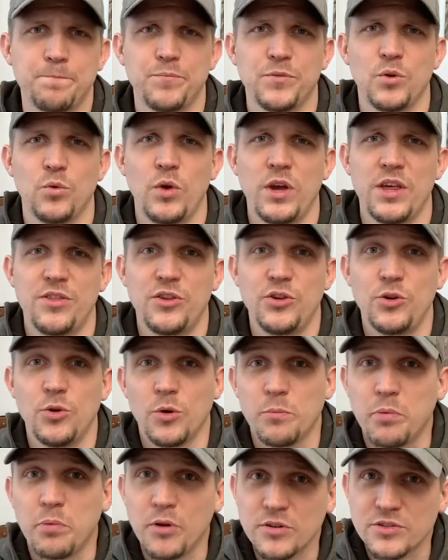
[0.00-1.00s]
with your
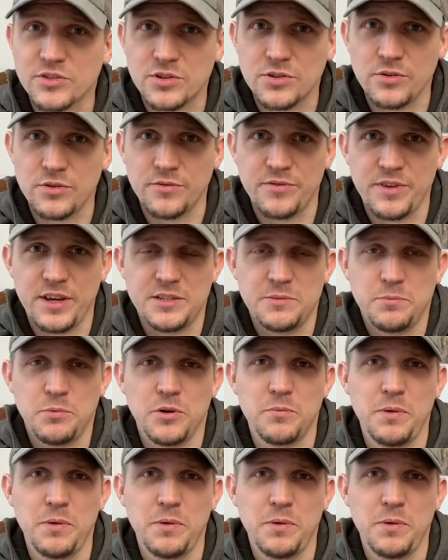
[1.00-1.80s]
personal Facebook